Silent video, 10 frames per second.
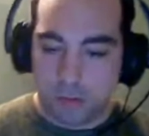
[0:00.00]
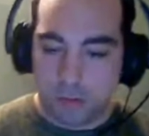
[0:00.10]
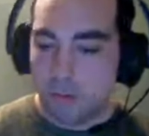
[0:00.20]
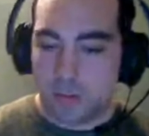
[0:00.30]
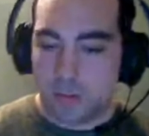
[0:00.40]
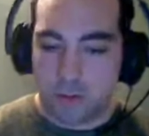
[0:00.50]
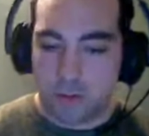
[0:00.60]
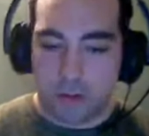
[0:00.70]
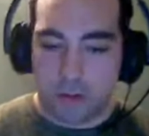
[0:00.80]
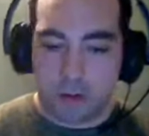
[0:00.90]
this
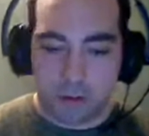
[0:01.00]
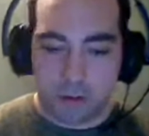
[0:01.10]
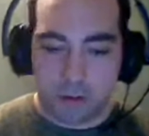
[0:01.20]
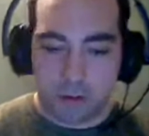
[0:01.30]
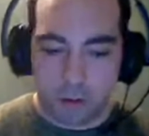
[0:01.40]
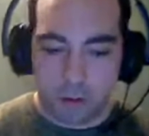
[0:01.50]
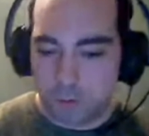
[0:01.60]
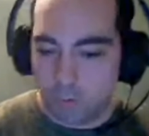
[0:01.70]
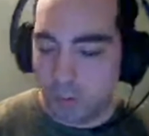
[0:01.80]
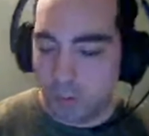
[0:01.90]
long corridor. It's
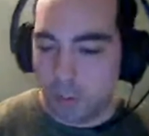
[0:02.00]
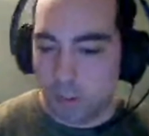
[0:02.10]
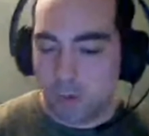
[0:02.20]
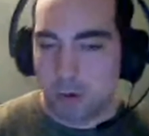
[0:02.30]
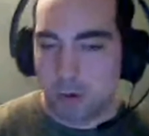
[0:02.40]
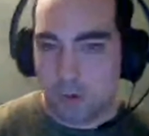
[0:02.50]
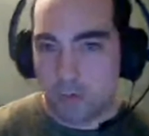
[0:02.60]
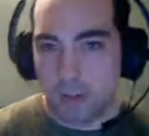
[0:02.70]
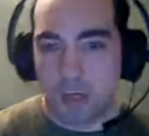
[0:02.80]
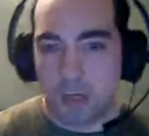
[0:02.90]
really dark. The only
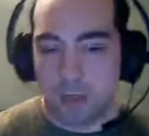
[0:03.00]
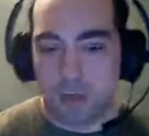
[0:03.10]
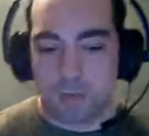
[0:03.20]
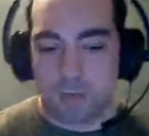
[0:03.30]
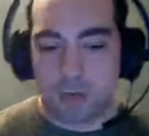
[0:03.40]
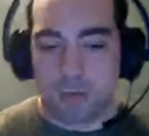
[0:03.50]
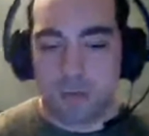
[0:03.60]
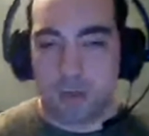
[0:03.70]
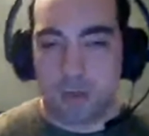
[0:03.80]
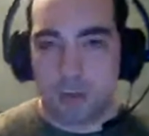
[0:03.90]
light is from
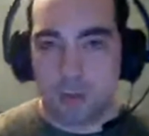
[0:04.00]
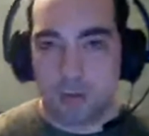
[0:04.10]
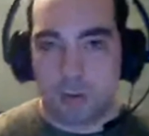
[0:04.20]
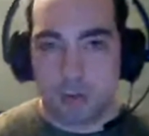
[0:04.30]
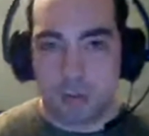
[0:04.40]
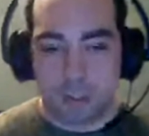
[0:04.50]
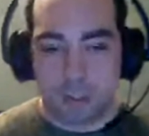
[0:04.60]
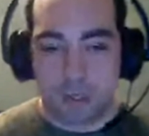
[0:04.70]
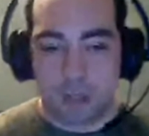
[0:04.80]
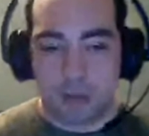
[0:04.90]
your torch,
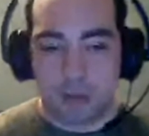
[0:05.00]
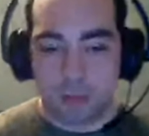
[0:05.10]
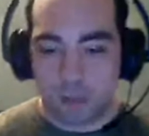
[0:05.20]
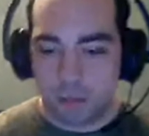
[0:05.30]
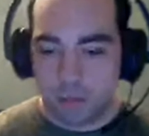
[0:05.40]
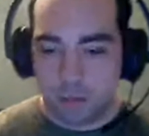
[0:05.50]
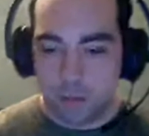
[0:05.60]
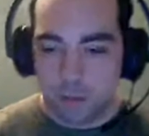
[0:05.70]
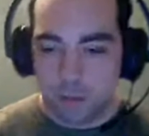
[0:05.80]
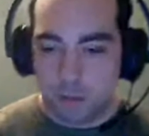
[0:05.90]
and
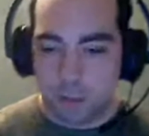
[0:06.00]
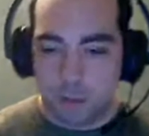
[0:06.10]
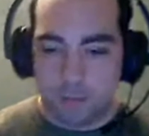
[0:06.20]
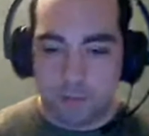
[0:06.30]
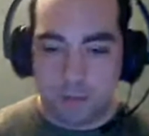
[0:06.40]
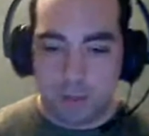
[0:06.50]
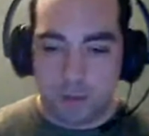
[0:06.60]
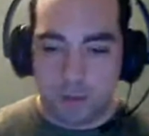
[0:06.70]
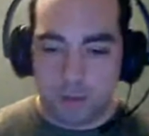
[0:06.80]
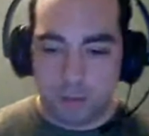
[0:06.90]
you
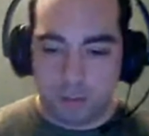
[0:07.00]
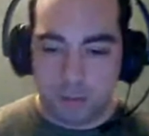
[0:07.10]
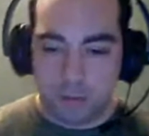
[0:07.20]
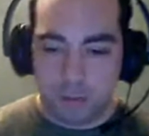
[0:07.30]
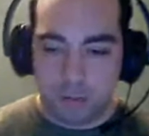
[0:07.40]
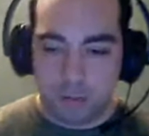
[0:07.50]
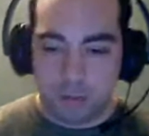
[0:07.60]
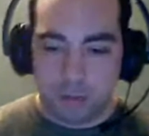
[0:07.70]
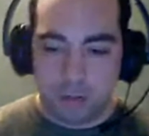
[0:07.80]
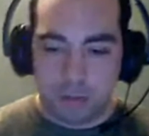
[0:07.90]
feel
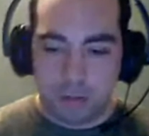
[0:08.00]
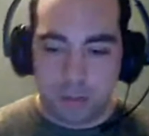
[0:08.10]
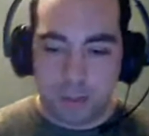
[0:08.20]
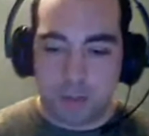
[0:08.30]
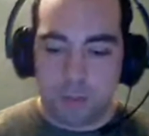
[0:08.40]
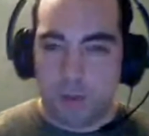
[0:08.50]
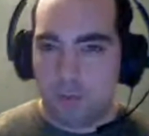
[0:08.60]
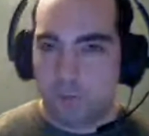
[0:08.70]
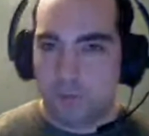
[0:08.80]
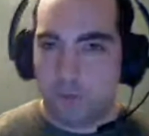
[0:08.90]
something
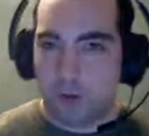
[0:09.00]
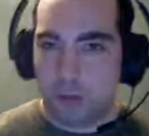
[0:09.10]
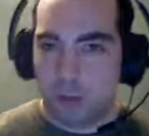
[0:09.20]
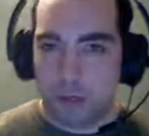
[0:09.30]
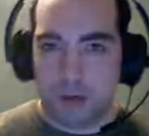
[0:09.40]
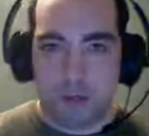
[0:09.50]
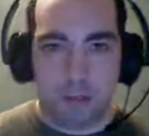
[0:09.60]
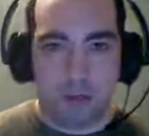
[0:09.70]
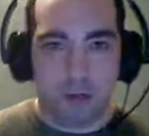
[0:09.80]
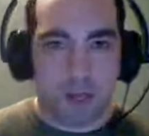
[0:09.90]
falling on your
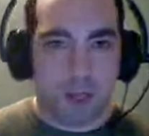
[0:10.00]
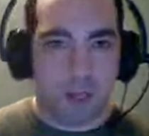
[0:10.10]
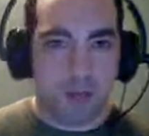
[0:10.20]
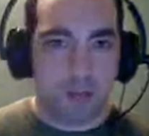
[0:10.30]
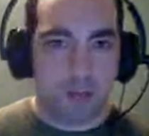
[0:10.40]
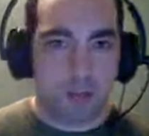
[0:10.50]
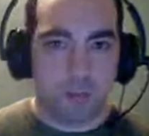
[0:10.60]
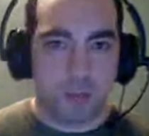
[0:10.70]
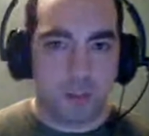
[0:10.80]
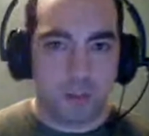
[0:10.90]
head,
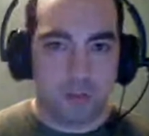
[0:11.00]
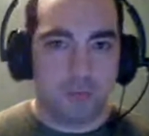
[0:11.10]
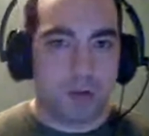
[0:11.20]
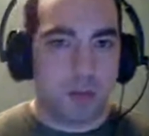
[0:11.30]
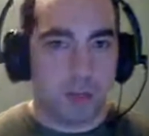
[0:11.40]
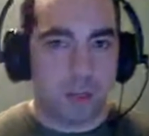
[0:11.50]
something dripping,